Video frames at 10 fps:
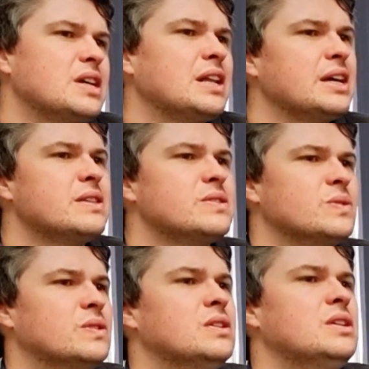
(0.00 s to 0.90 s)
clients,
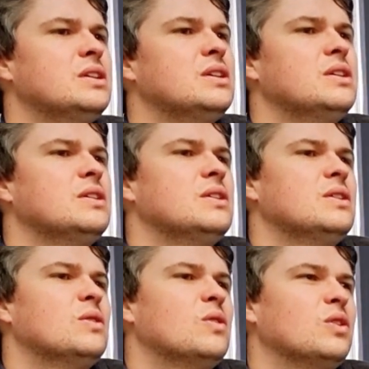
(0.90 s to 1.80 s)
or
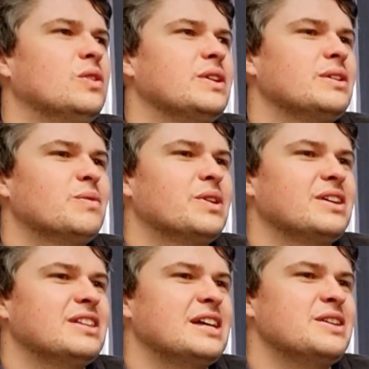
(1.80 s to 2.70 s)
learning
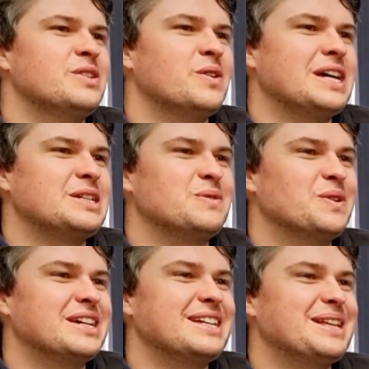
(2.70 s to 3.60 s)
that you don't actually want
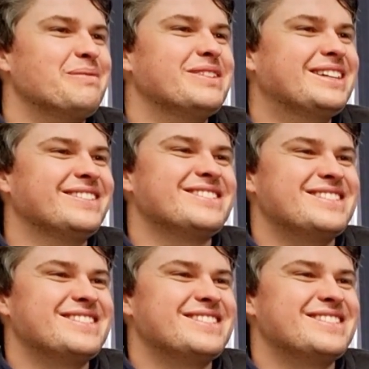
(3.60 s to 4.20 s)
to get that big because